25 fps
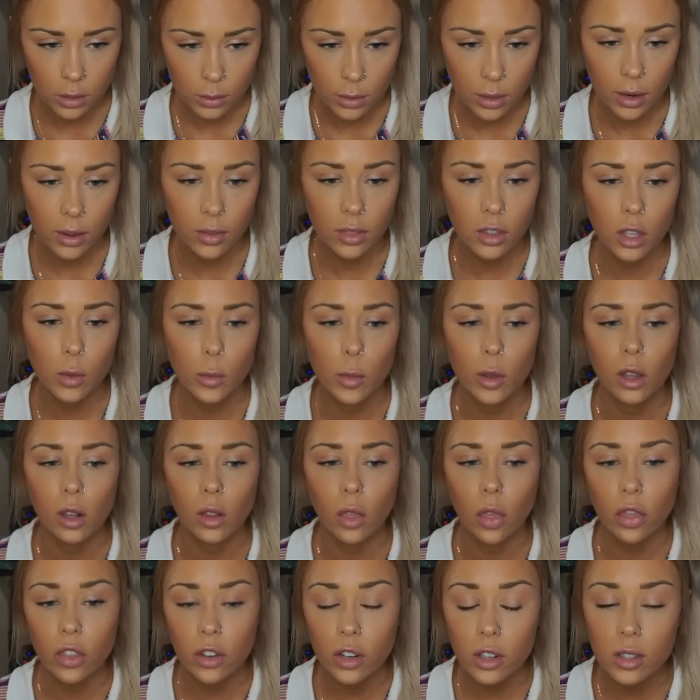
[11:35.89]
so I got the email
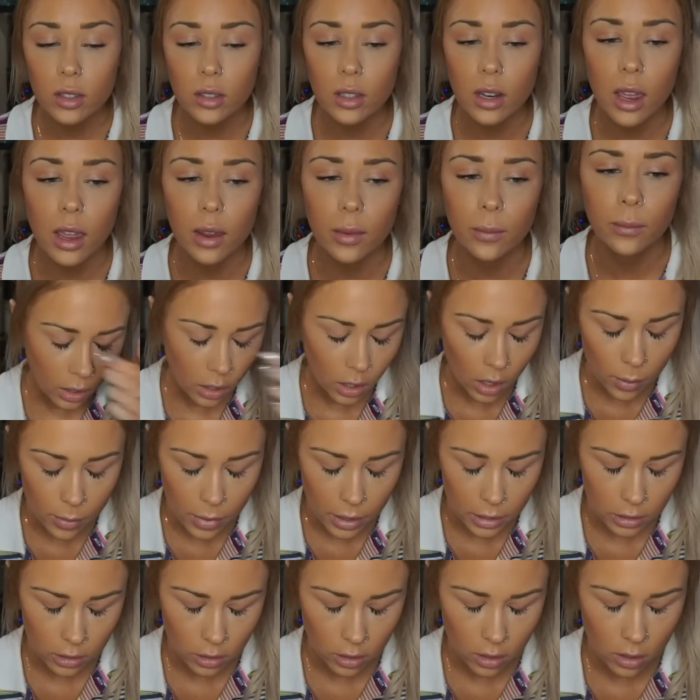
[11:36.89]
on Thursday. Got
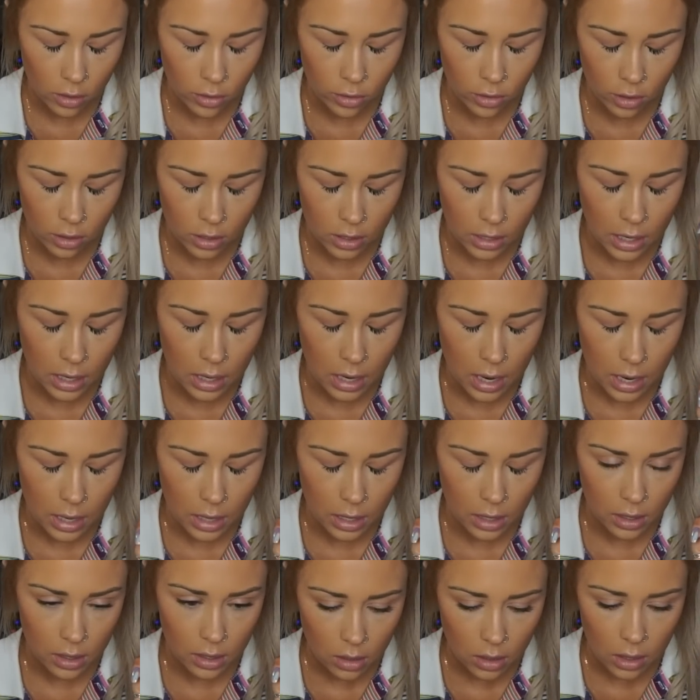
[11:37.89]
back to her Thursday
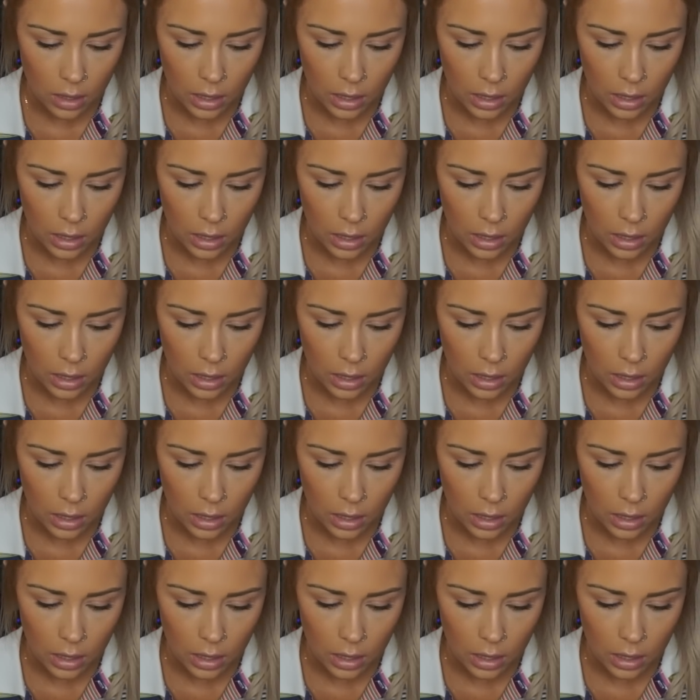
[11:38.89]
night.